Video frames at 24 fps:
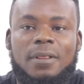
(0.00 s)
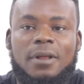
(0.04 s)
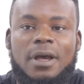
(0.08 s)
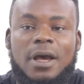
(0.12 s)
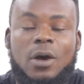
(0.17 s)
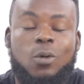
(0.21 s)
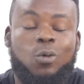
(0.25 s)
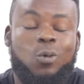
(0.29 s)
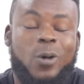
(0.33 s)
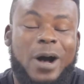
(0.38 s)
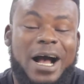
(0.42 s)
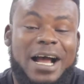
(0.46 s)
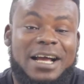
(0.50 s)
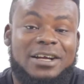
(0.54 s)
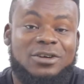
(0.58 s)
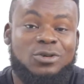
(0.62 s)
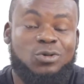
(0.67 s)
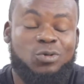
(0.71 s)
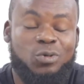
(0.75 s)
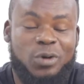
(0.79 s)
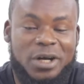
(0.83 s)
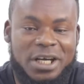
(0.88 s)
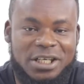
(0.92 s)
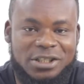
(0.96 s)
a wide
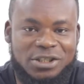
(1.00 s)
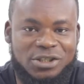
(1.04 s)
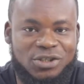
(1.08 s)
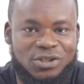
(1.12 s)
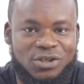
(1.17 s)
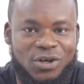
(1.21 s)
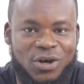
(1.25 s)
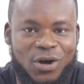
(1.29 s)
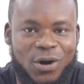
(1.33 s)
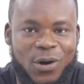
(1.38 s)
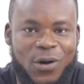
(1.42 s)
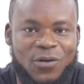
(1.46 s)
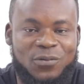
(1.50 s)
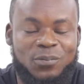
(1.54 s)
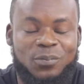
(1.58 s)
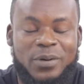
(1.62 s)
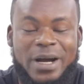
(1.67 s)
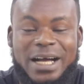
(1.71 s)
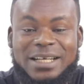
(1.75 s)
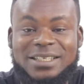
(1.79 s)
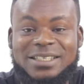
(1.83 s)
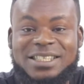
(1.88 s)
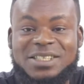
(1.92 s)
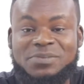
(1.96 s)
range of
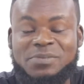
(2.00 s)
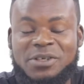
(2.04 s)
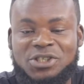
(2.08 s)
practice